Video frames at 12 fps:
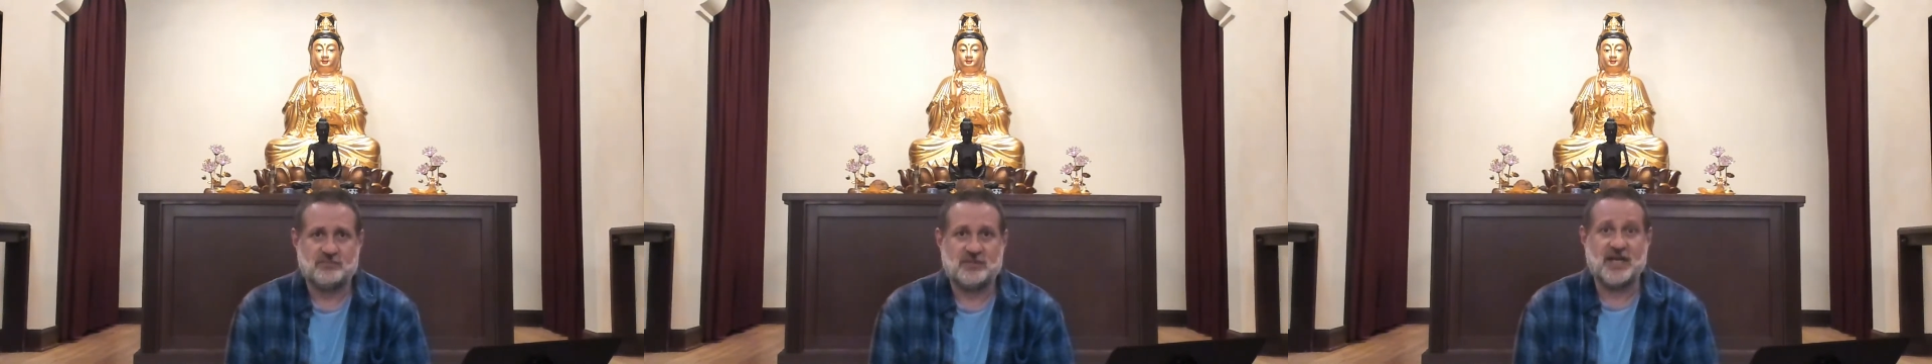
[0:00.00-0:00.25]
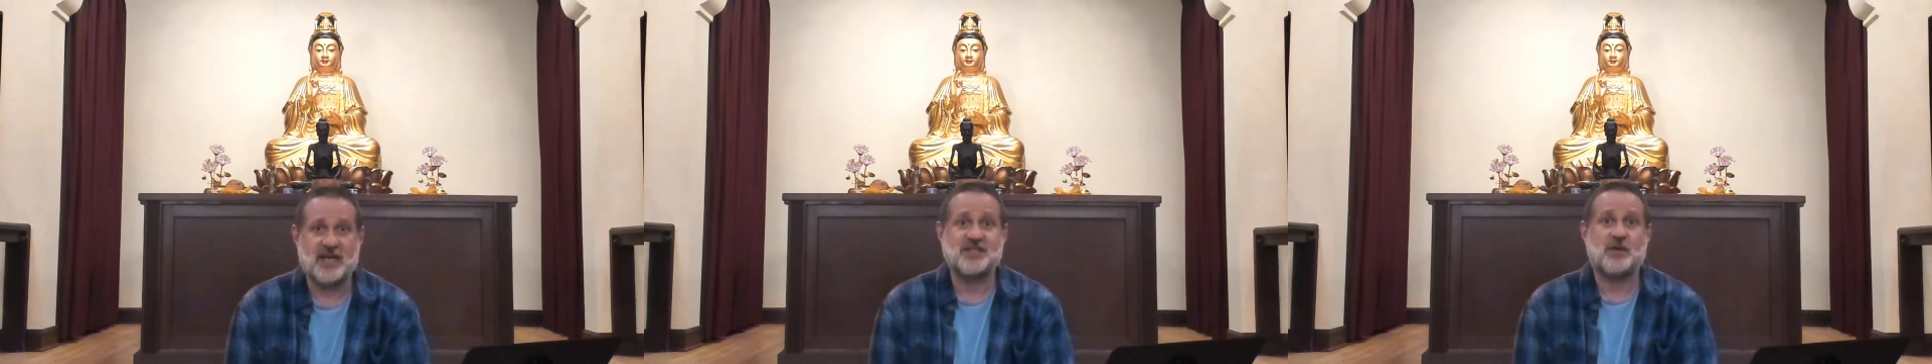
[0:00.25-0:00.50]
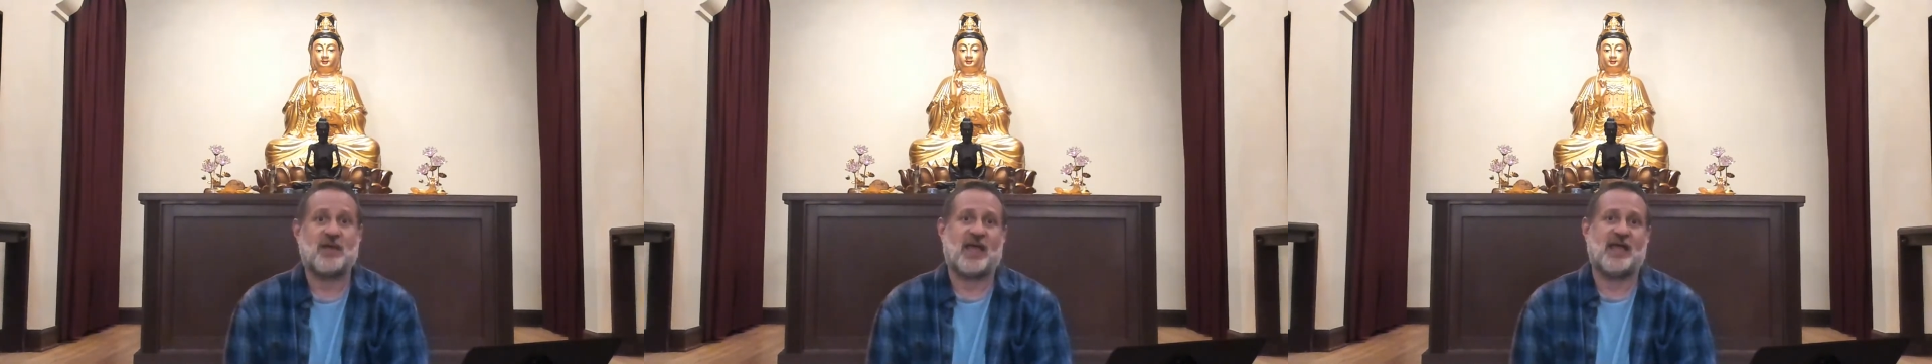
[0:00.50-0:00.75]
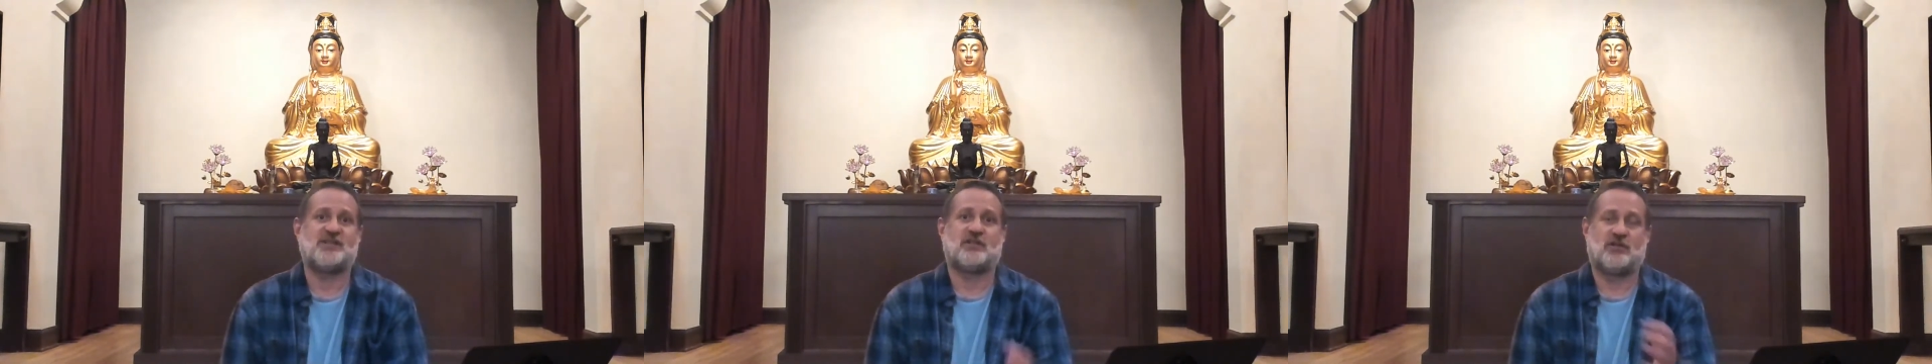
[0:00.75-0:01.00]
And it's
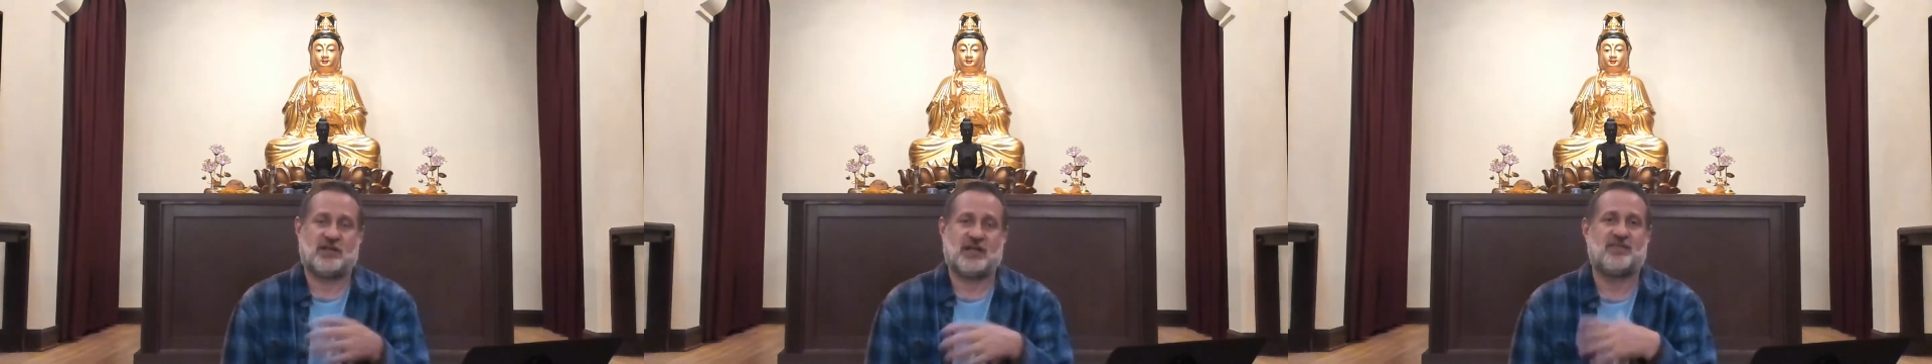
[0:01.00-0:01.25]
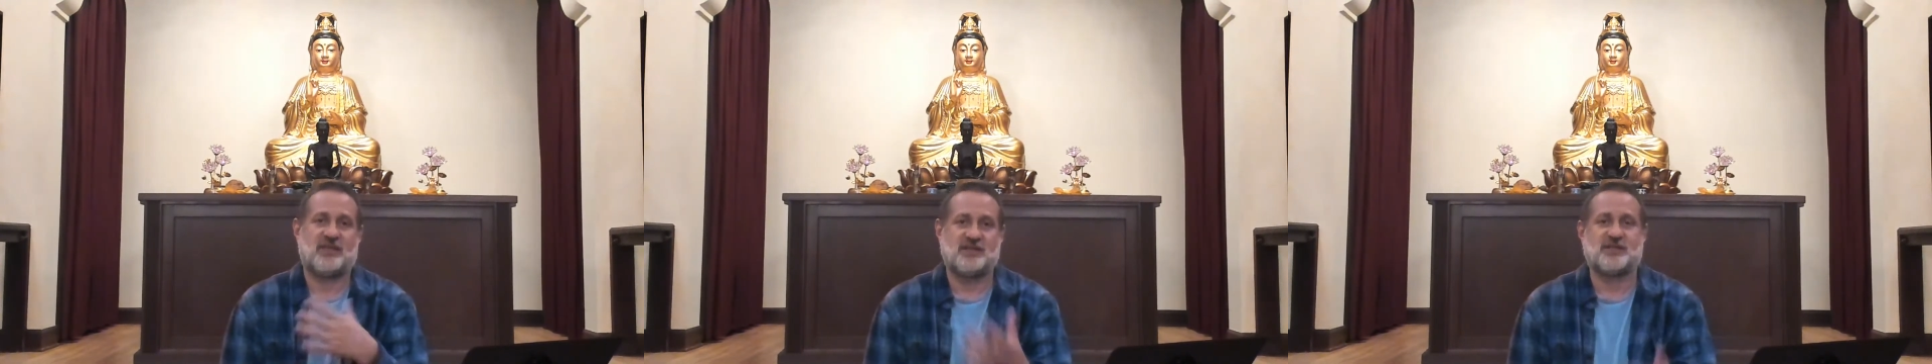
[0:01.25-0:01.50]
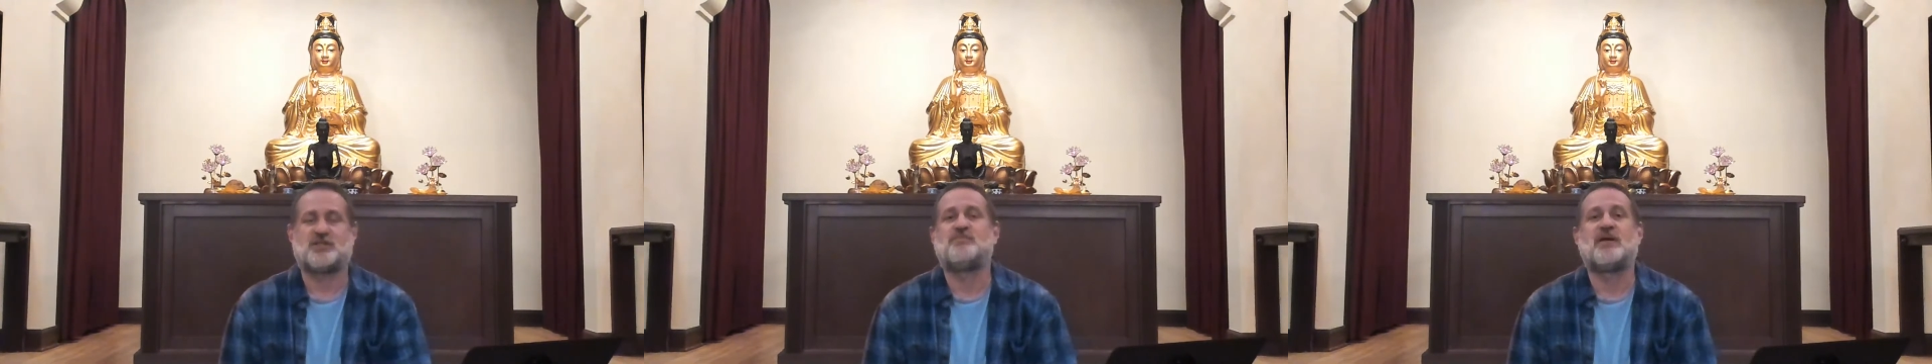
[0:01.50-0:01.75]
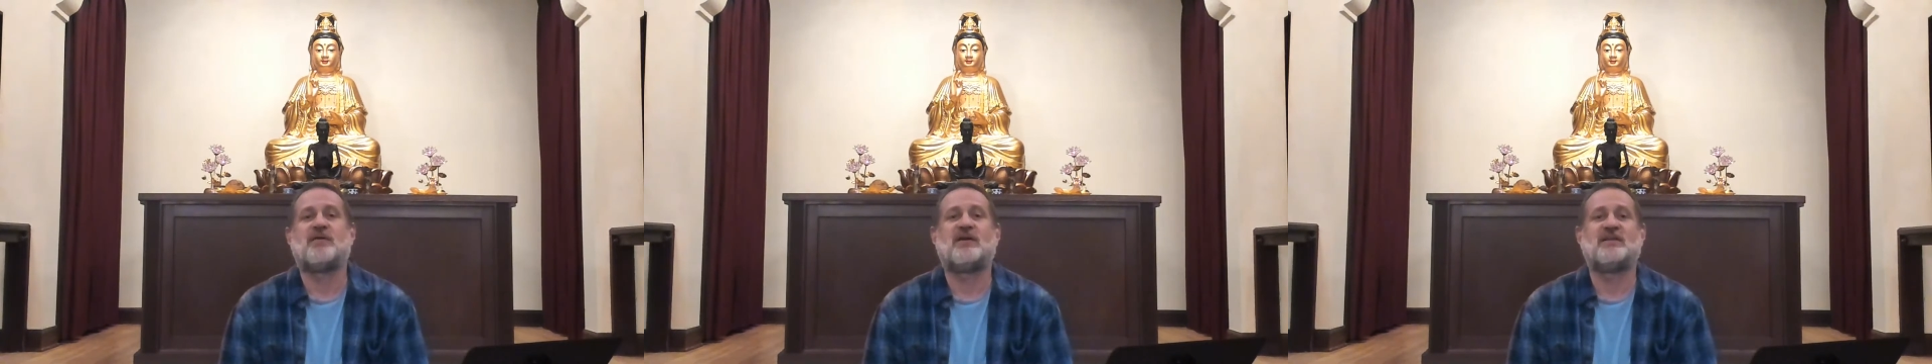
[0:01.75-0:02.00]
okay to look at these
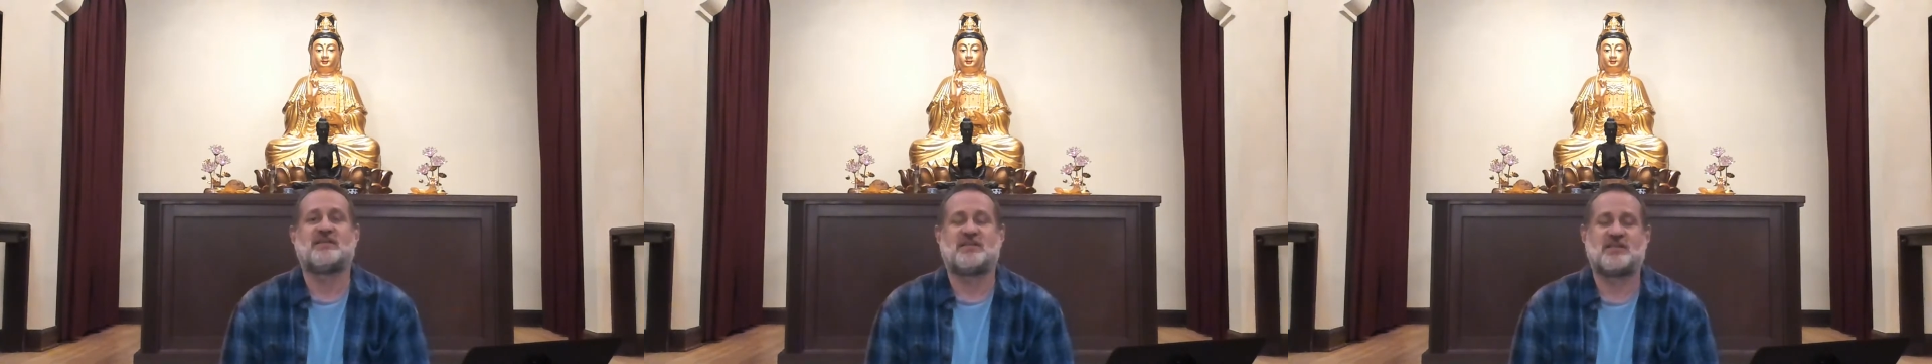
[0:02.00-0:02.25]
experiences.